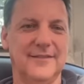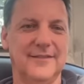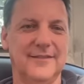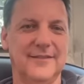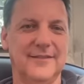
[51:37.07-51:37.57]

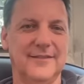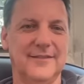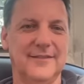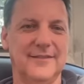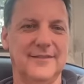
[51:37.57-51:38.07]

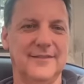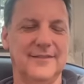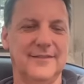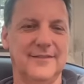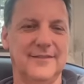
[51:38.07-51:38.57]

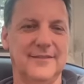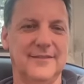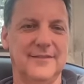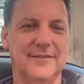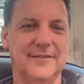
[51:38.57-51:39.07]

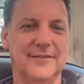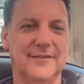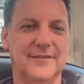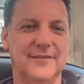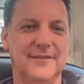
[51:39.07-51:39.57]

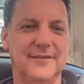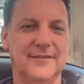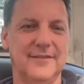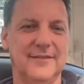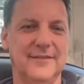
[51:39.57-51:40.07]

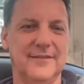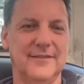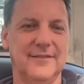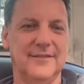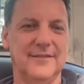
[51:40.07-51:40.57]

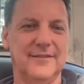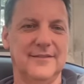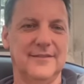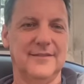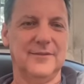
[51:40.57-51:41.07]

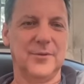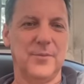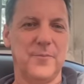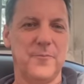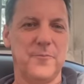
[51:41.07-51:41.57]

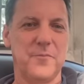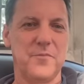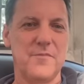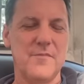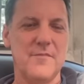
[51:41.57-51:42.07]

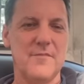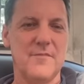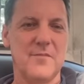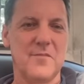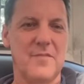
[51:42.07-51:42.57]

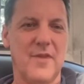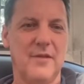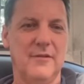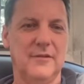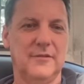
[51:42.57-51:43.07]

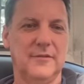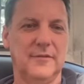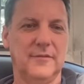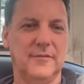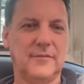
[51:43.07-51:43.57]

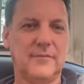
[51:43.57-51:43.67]
No words are spoken by the person on screen.